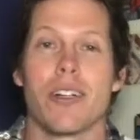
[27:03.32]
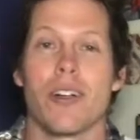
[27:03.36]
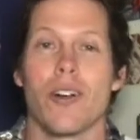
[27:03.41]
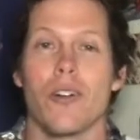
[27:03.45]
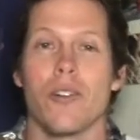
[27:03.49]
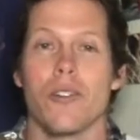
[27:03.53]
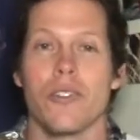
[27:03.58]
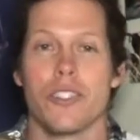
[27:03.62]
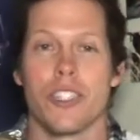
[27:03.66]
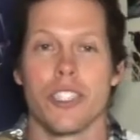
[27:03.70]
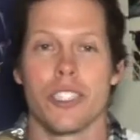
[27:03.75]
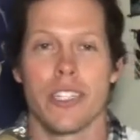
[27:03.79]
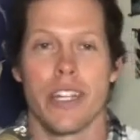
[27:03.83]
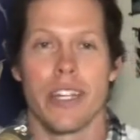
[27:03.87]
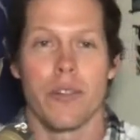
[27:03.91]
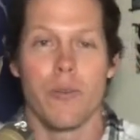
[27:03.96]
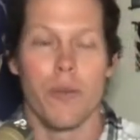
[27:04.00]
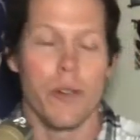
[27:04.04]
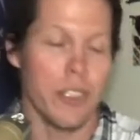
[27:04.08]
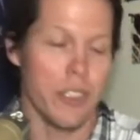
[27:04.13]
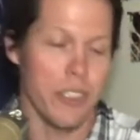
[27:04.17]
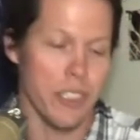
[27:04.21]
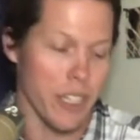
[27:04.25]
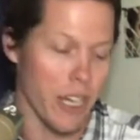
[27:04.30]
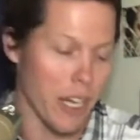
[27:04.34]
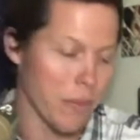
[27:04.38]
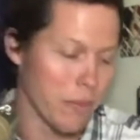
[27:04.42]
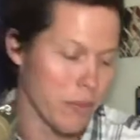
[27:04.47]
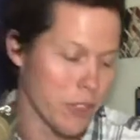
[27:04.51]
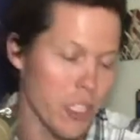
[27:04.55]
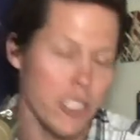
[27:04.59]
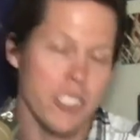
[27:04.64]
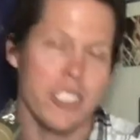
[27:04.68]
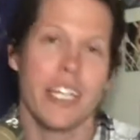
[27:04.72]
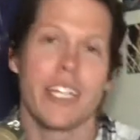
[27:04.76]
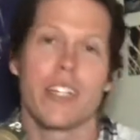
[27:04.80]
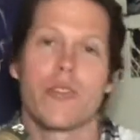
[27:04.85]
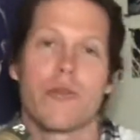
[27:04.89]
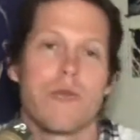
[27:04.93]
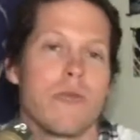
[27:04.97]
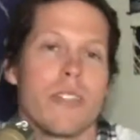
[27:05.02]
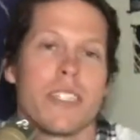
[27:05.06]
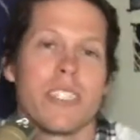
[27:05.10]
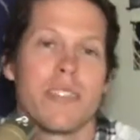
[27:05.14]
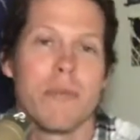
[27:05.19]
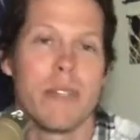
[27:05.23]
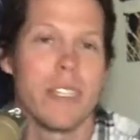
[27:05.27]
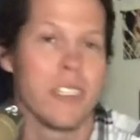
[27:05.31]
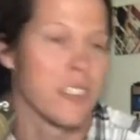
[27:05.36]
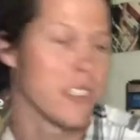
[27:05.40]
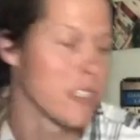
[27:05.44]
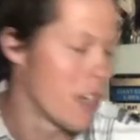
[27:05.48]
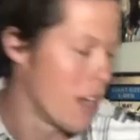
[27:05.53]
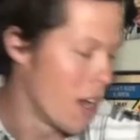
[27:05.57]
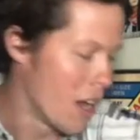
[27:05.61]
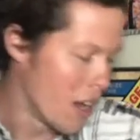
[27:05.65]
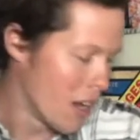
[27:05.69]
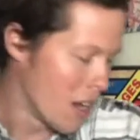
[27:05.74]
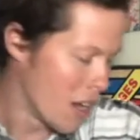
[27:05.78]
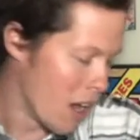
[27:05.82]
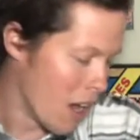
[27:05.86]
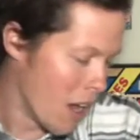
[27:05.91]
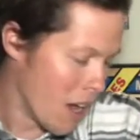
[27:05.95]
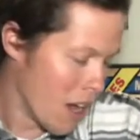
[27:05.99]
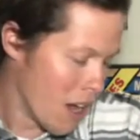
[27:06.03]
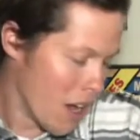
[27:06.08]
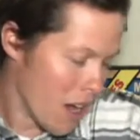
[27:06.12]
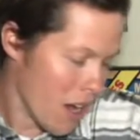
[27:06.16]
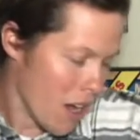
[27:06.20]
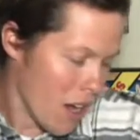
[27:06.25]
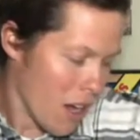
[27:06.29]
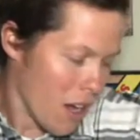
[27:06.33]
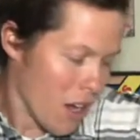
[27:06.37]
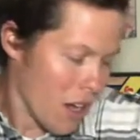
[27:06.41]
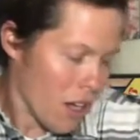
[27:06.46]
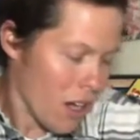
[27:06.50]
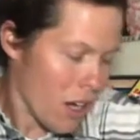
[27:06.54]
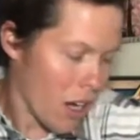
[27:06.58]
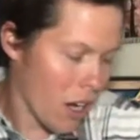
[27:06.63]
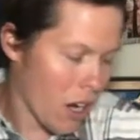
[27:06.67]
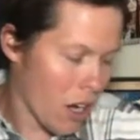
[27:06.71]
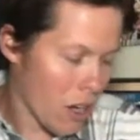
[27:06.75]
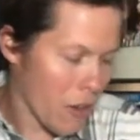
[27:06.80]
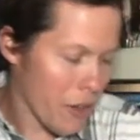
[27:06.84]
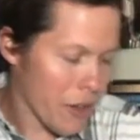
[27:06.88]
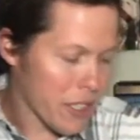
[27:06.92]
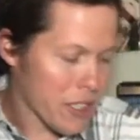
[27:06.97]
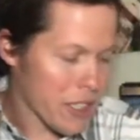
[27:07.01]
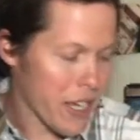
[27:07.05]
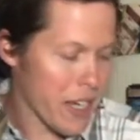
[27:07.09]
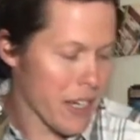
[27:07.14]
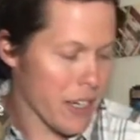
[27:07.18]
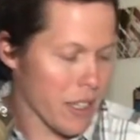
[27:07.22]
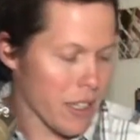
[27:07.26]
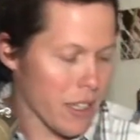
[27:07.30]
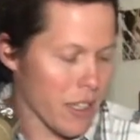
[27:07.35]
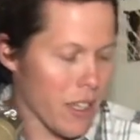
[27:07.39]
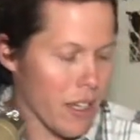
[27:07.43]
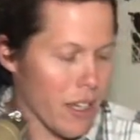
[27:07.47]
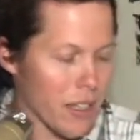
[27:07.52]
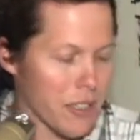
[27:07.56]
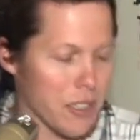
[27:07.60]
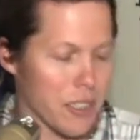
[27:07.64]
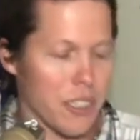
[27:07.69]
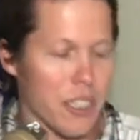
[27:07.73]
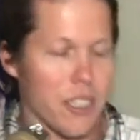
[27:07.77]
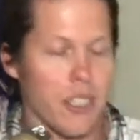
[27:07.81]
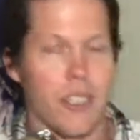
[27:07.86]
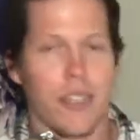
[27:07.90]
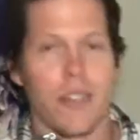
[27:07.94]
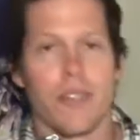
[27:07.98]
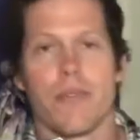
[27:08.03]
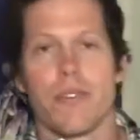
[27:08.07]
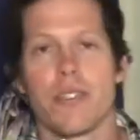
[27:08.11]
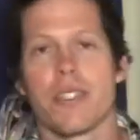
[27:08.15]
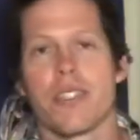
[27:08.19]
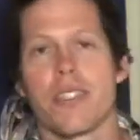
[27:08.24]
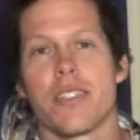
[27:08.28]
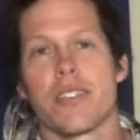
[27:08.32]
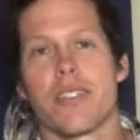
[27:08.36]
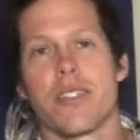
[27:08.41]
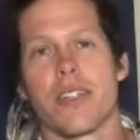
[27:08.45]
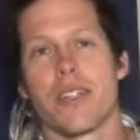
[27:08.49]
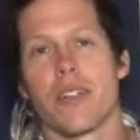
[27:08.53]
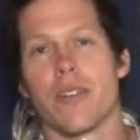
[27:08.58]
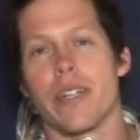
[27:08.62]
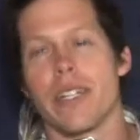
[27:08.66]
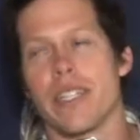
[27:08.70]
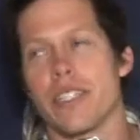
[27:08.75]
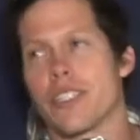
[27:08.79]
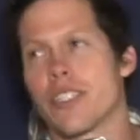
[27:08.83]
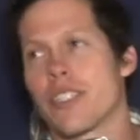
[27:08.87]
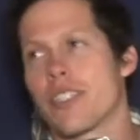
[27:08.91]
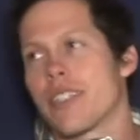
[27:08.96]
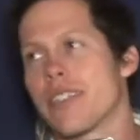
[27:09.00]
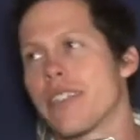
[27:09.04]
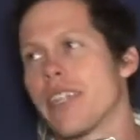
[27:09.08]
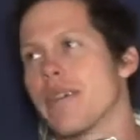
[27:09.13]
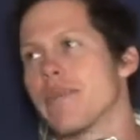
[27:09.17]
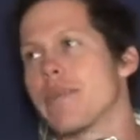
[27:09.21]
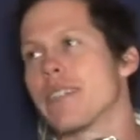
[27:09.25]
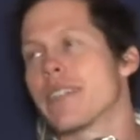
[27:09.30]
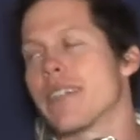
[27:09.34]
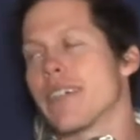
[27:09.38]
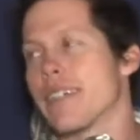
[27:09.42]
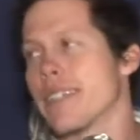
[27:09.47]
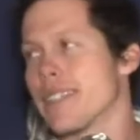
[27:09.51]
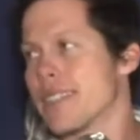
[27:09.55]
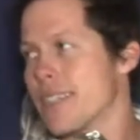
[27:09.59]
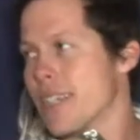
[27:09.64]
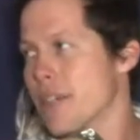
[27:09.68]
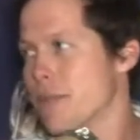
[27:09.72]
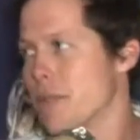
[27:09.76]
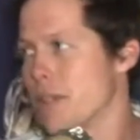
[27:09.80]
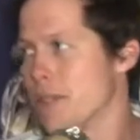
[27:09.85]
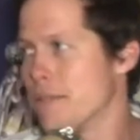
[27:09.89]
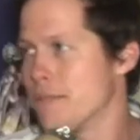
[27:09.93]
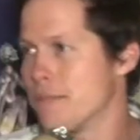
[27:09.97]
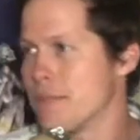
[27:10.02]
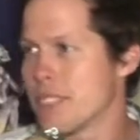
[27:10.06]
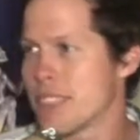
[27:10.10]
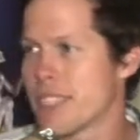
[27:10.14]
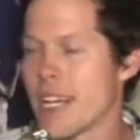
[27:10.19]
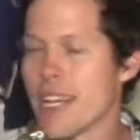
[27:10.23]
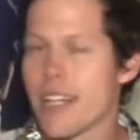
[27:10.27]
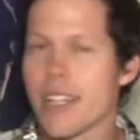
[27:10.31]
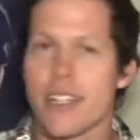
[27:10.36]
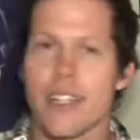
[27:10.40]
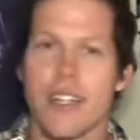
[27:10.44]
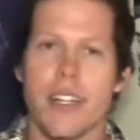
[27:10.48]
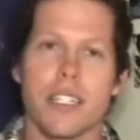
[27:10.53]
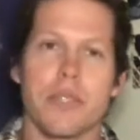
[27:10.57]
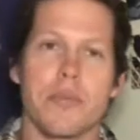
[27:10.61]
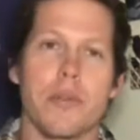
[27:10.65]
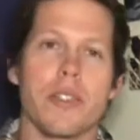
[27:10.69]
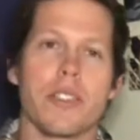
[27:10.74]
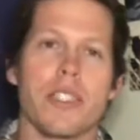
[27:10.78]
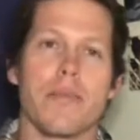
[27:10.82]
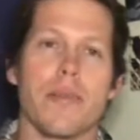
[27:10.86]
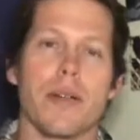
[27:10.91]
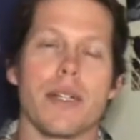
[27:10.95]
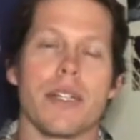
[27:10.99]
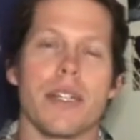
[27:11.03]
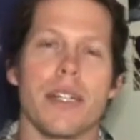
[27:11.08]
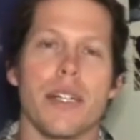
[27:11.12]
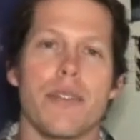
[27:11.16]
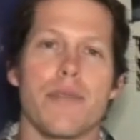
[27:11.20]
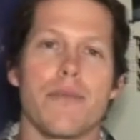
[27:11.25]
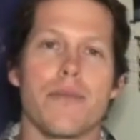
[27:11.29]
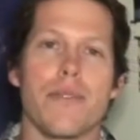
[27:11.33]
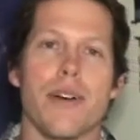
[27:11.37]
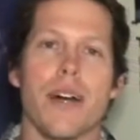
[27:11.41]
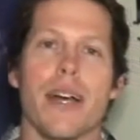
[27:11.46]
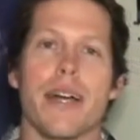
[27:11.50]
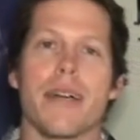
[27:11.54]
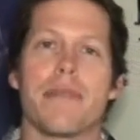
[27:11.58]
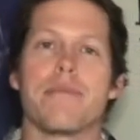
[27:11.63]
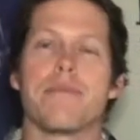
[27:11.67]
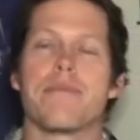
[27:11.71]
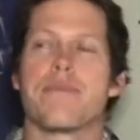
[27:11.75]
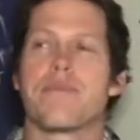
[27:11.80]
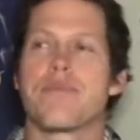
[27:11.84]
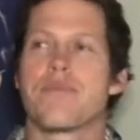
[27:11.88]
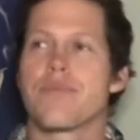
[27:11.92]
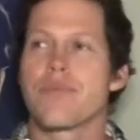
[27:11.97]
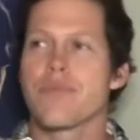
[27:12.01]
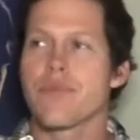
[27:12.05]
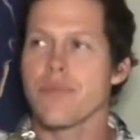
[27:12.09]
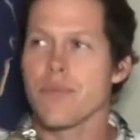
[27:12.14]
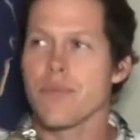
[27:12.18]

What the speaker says: Keep it cold, just like wintertime. Just like Christmas. Oh, the Santa Claus versus the Grinch. Let me tell you something. Santa Claus puts up a good fight.